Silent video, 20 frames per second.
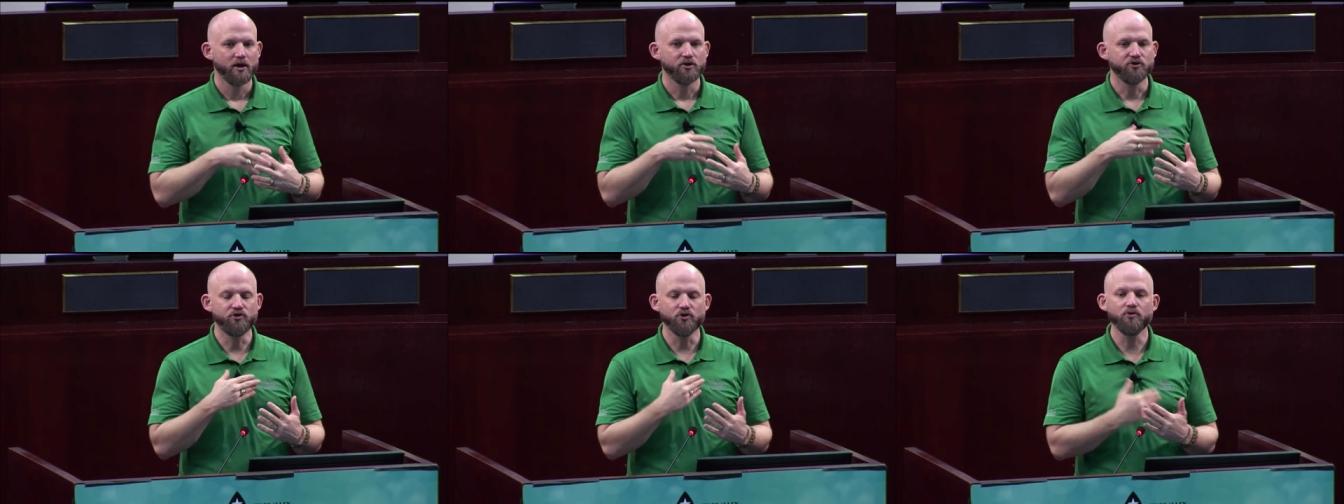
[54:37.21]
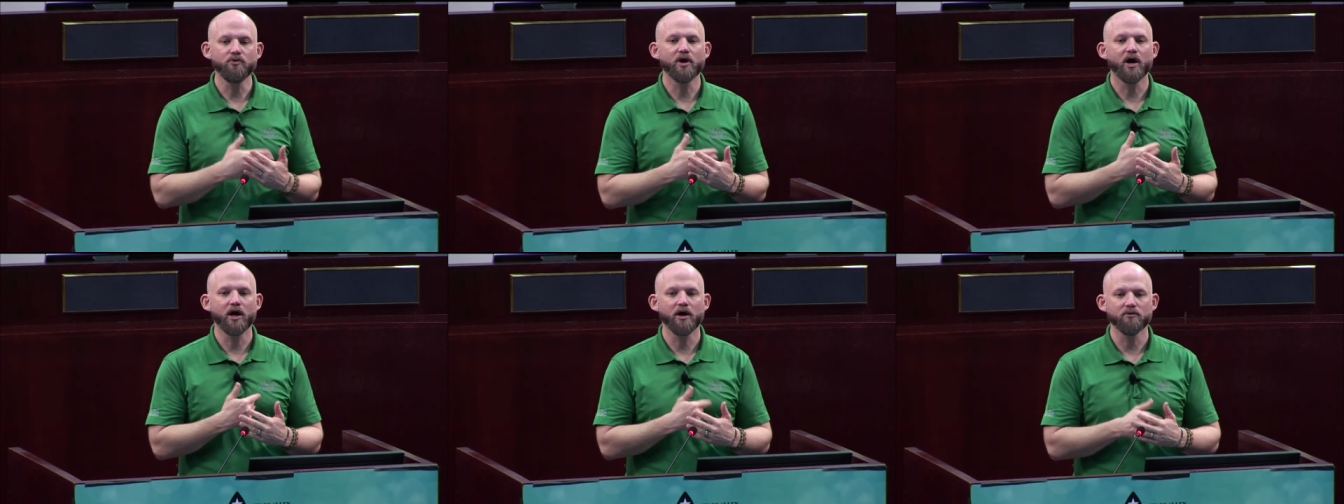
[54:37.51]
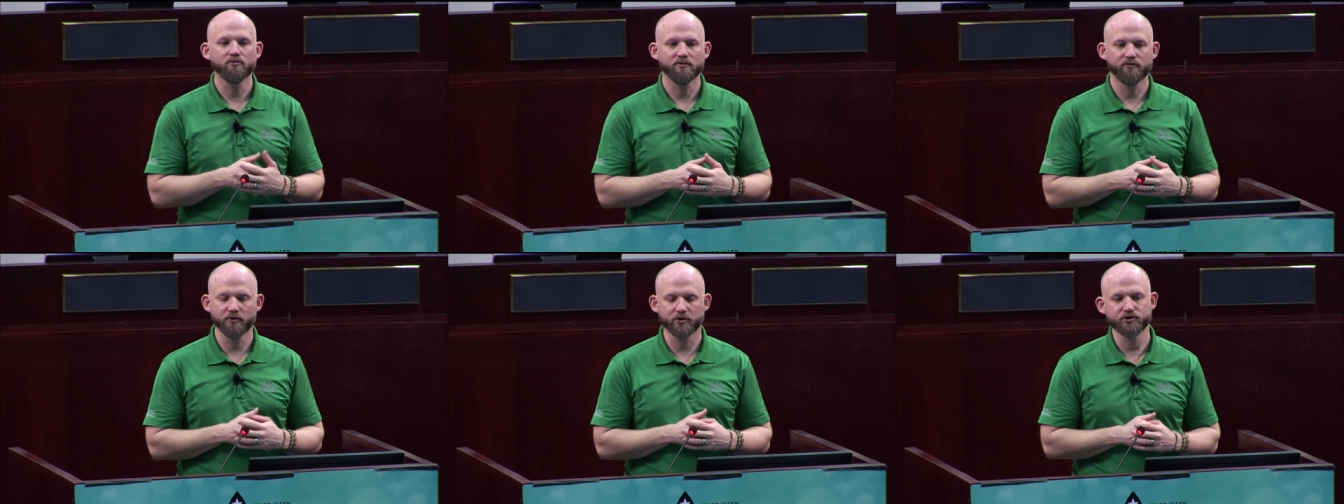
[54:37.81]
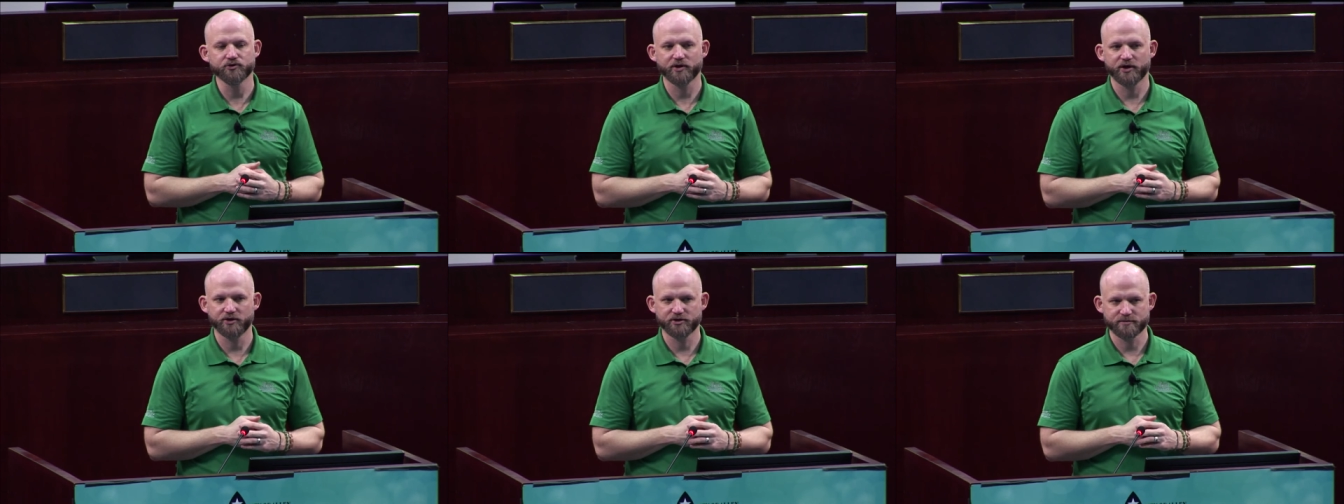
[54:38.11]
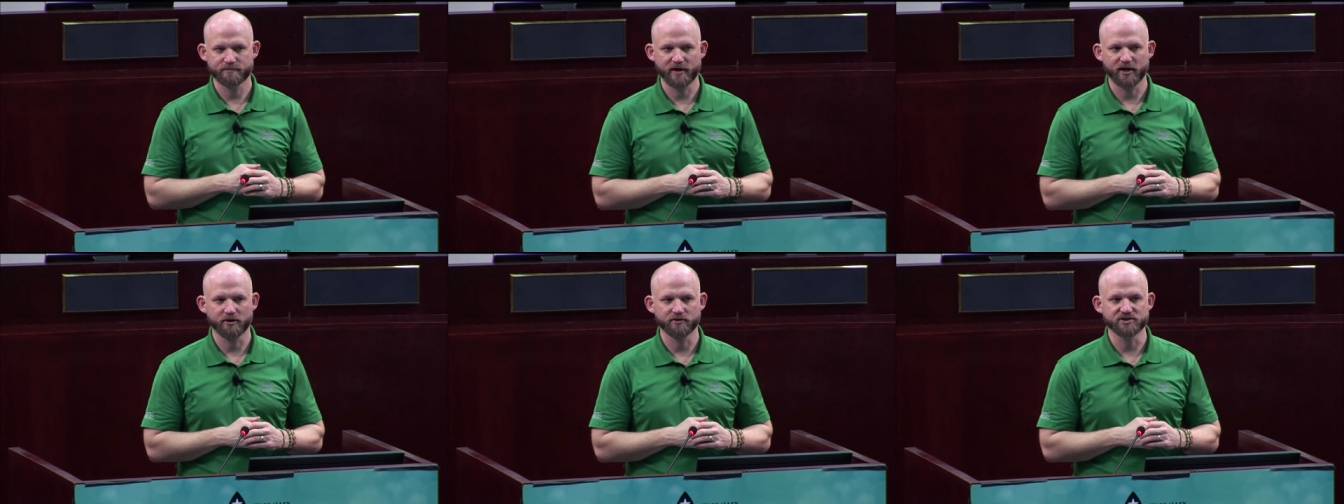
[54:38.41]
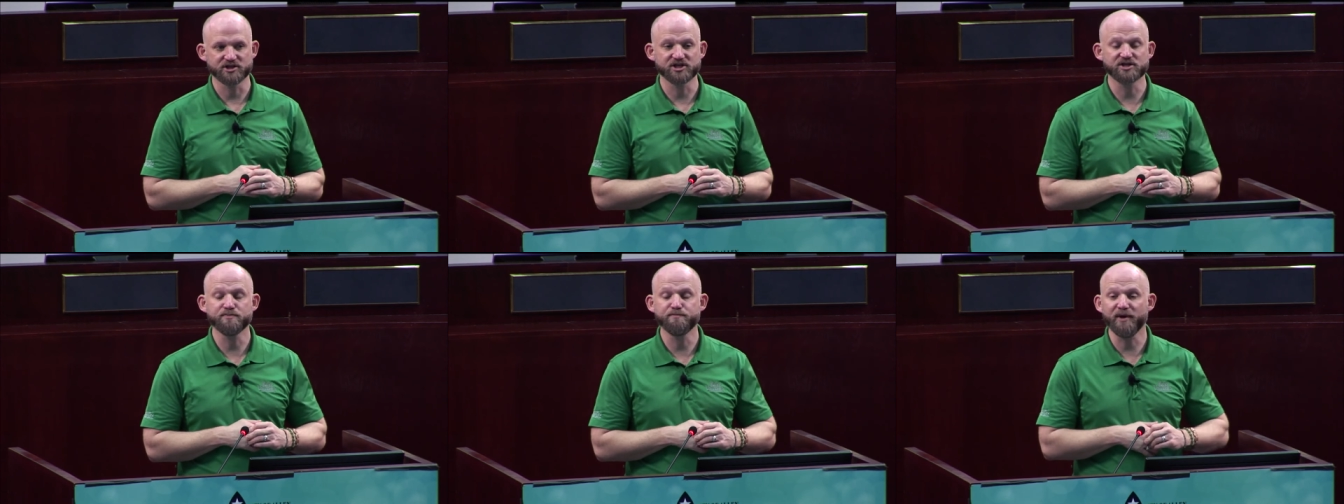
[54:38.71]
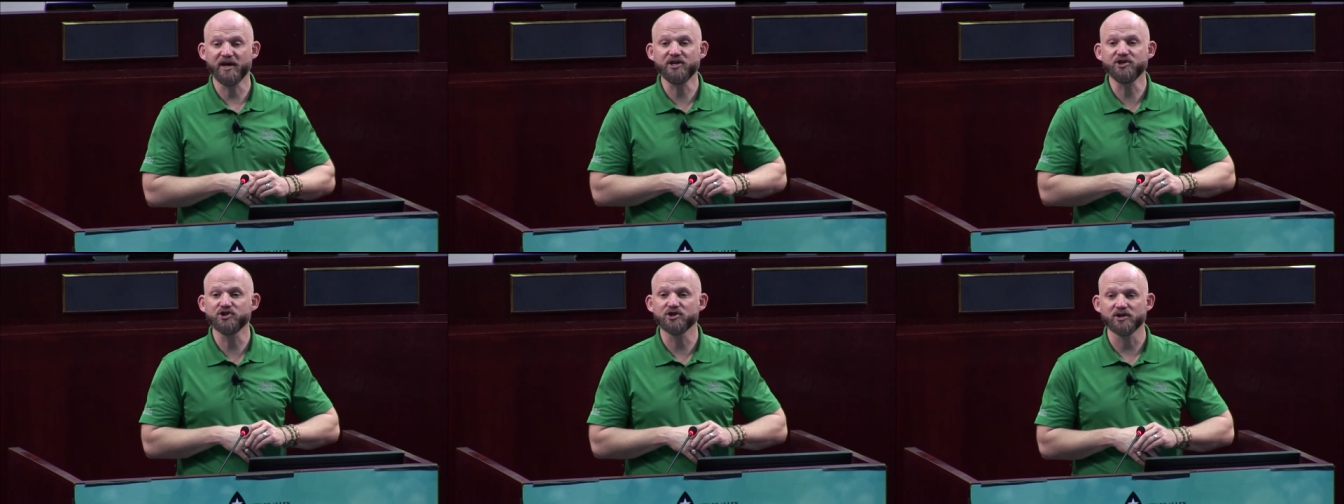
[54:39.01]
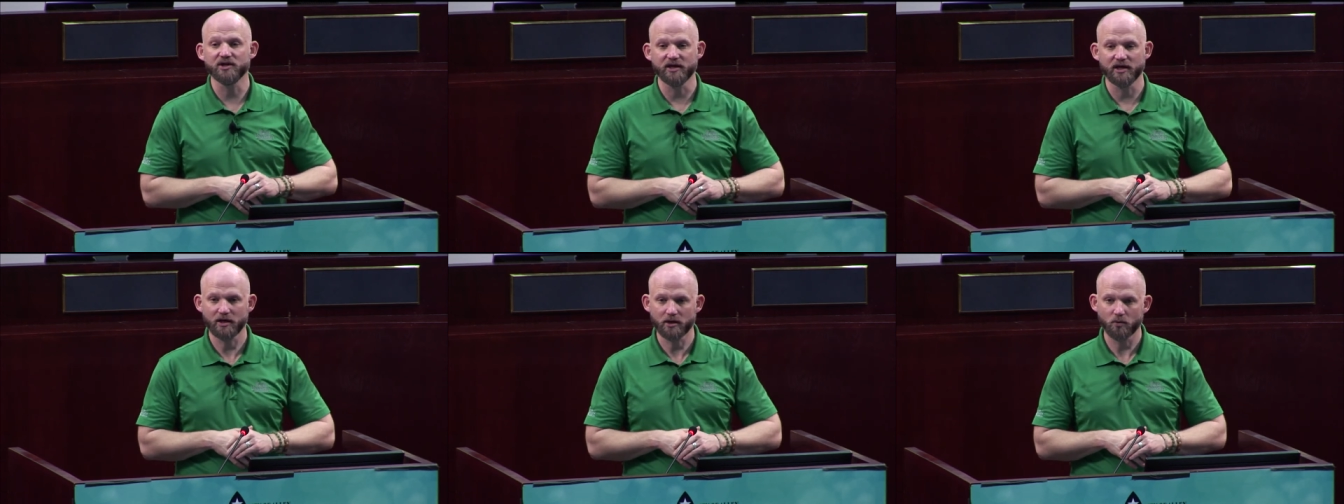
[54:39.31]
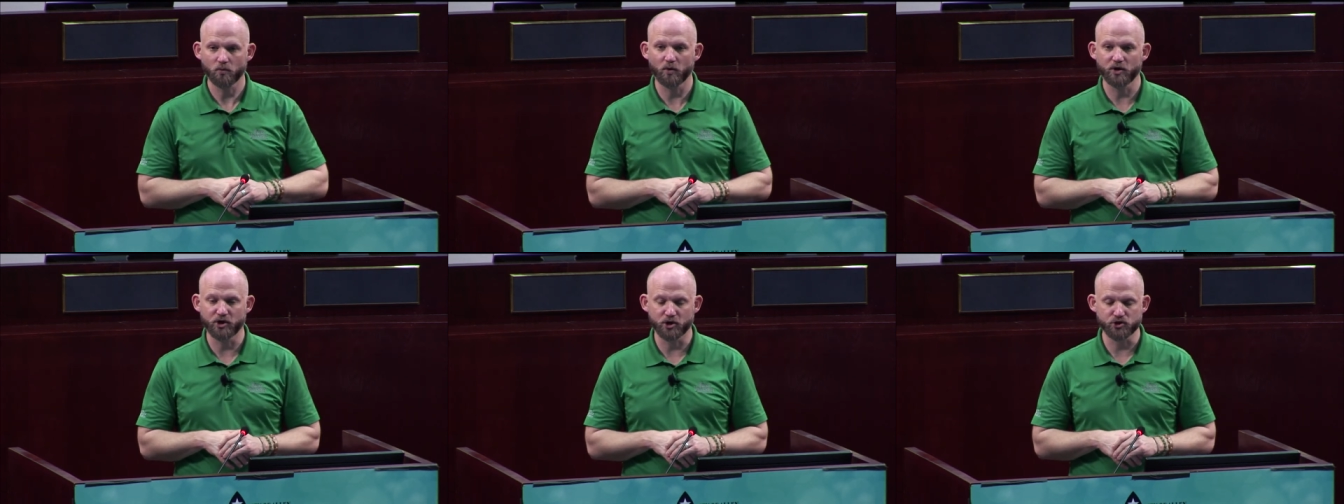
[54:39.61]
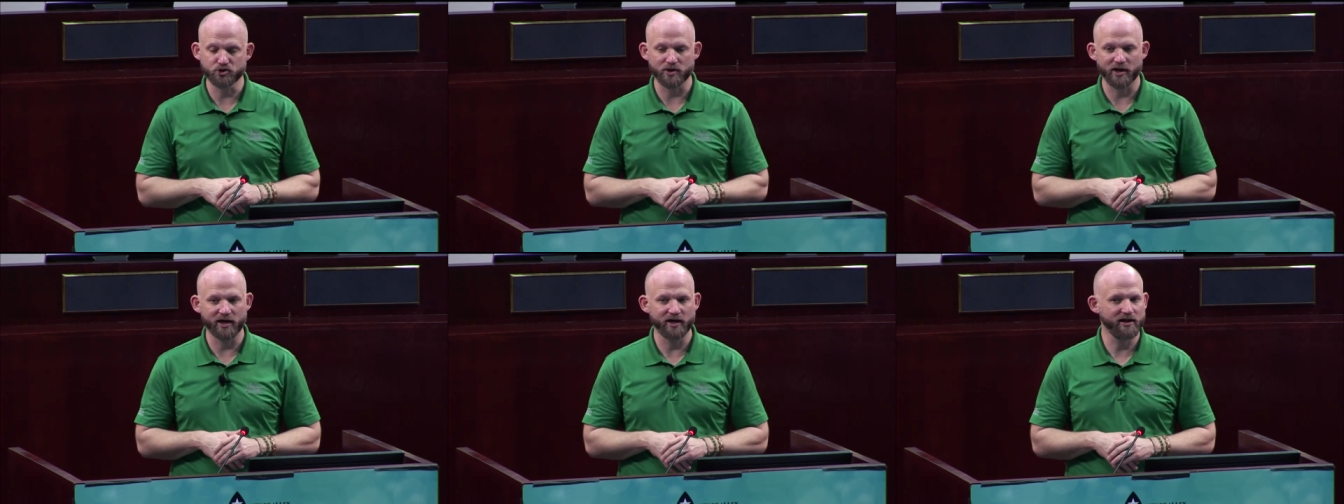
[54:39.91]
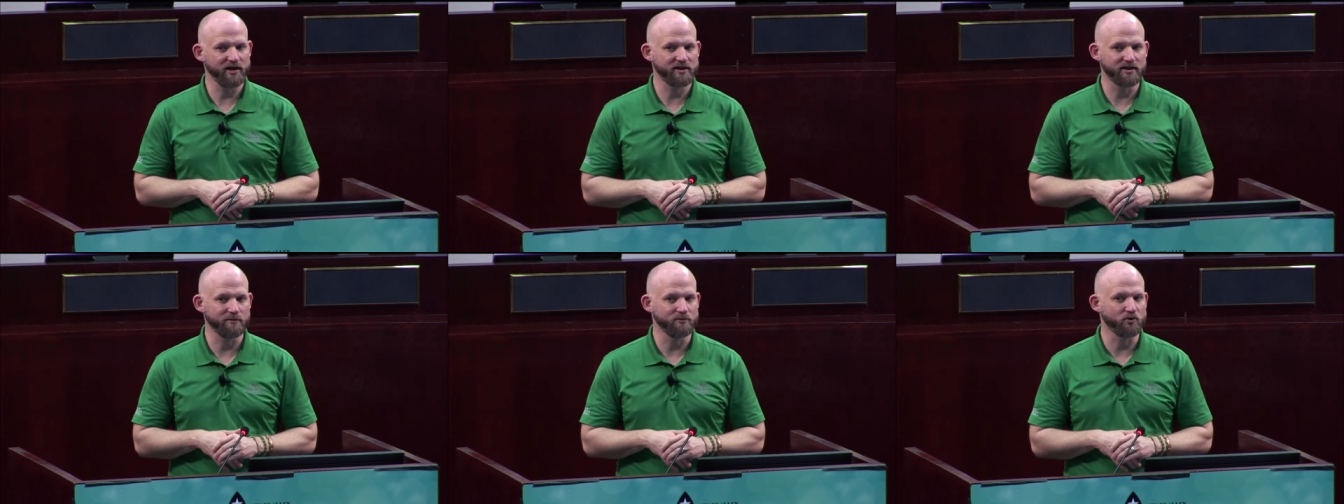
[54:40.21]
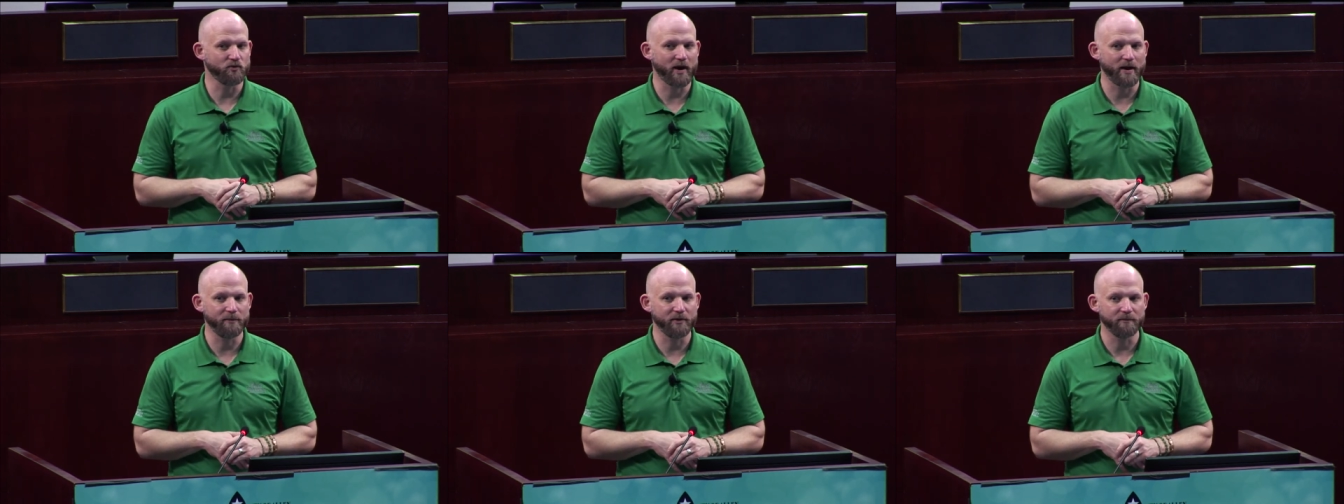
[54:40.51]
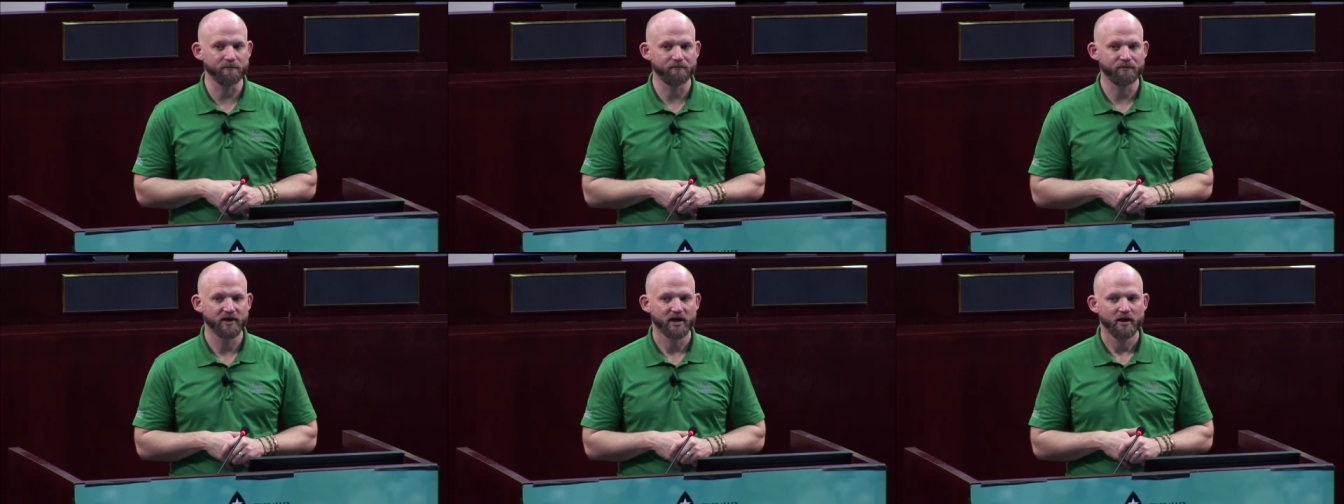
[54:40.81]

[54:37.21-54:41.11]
Do not refrigerate your tomatoes, especially when you're trying to get them to ripen.